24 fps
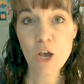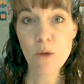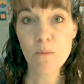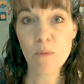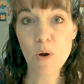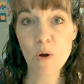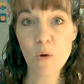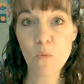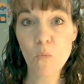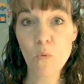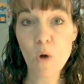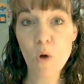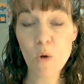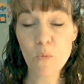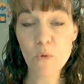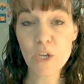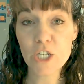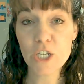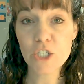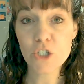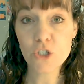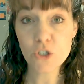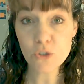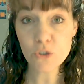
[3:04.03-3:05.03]
But what
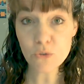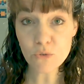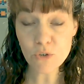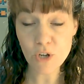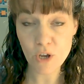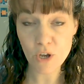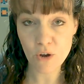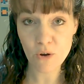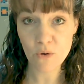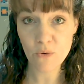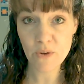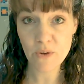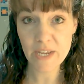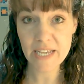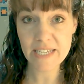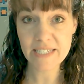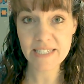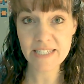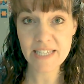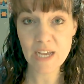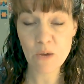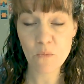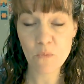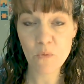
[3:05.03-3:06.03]
we do know
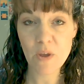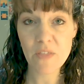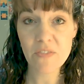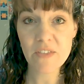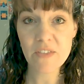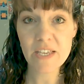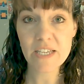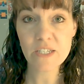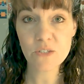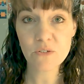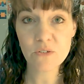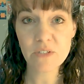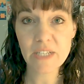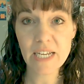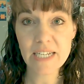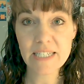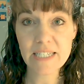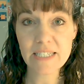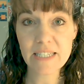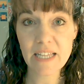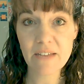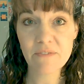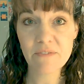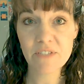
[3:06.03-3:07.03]
is that when the
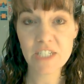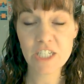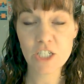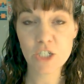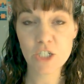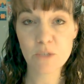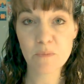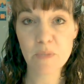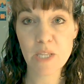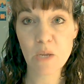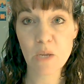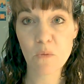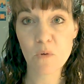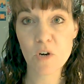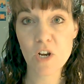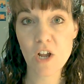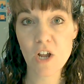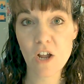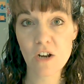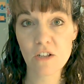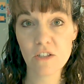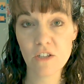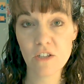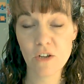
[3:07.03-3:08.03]
Israelites left Egypt, they were
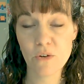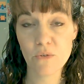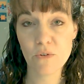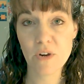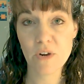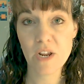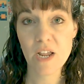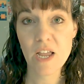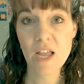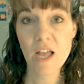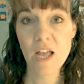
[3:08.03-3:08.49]
not alone.